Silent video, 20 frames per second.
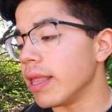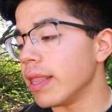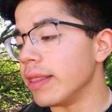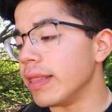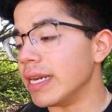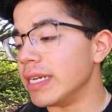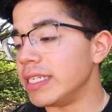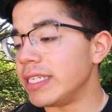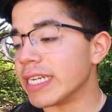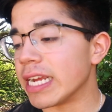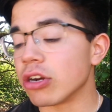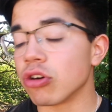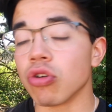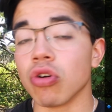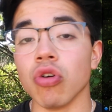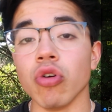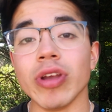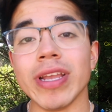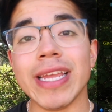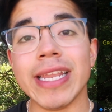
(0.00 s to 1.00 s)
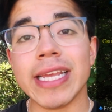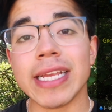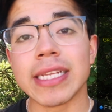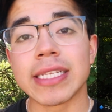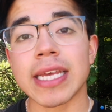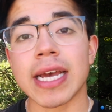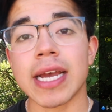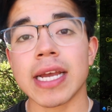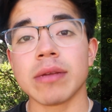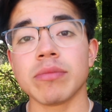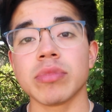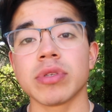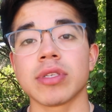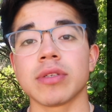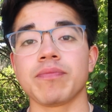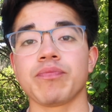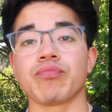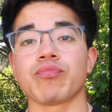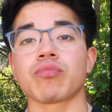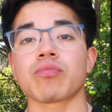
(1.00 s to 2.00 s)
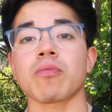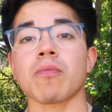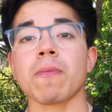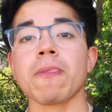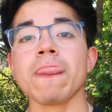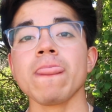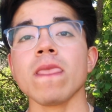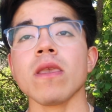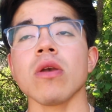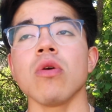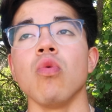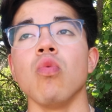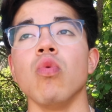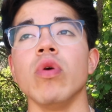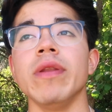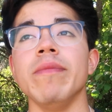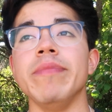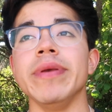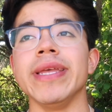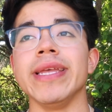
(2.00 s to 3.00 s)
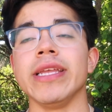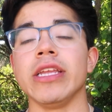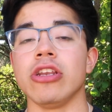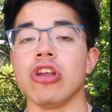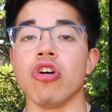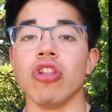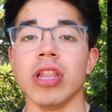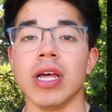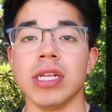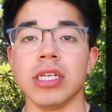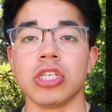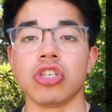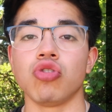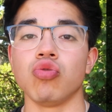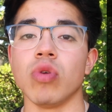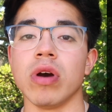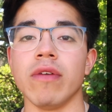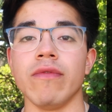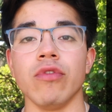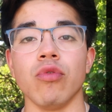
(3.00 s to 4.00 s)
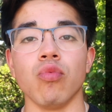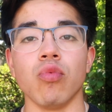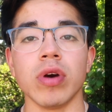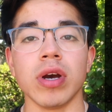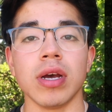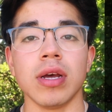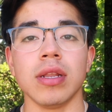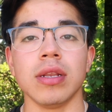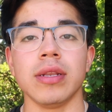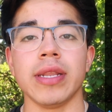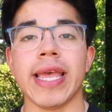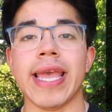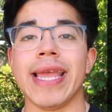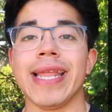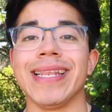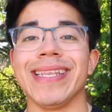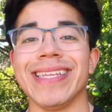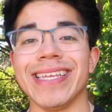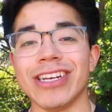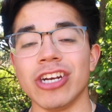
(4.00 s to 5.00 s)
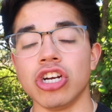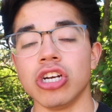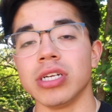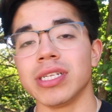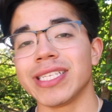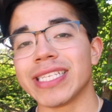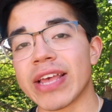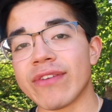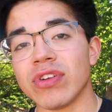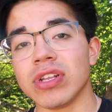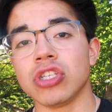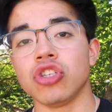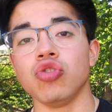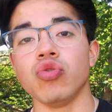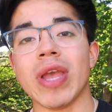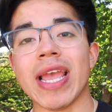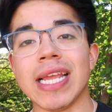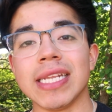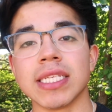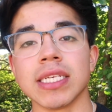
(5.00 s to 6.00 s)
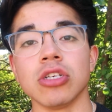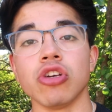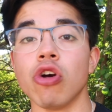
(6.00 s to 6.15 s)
Their general eating times would be, lunch 12 to 1 and dinner 7 to 8.